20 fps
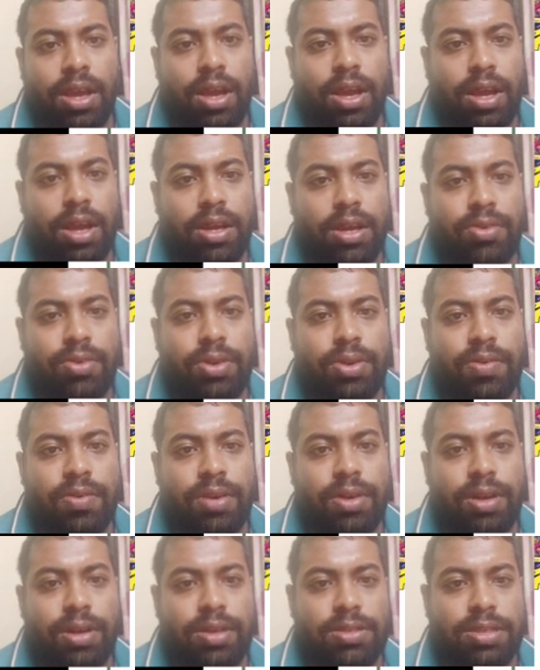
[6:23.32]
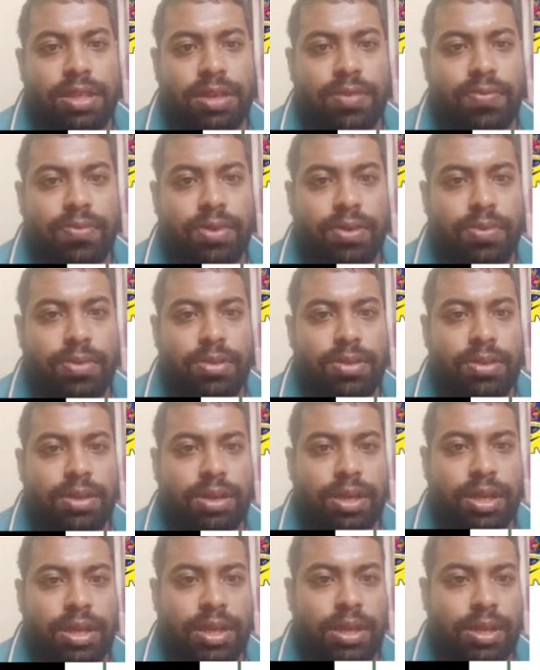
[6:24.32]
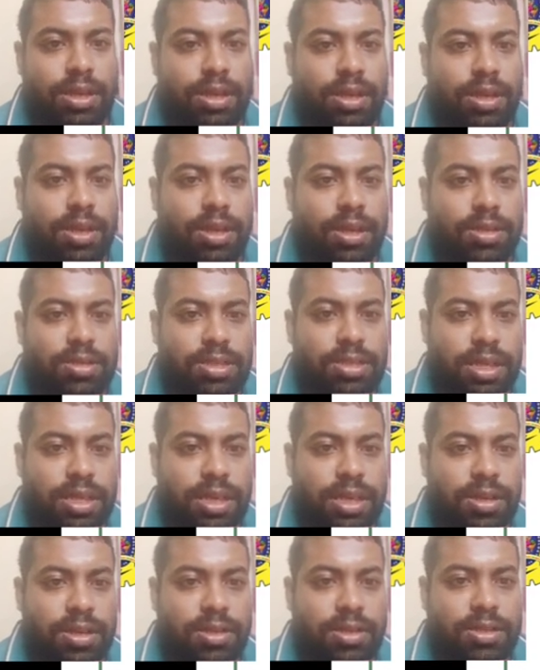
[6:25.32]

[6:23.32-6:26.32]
Under 21 CFR 130 C,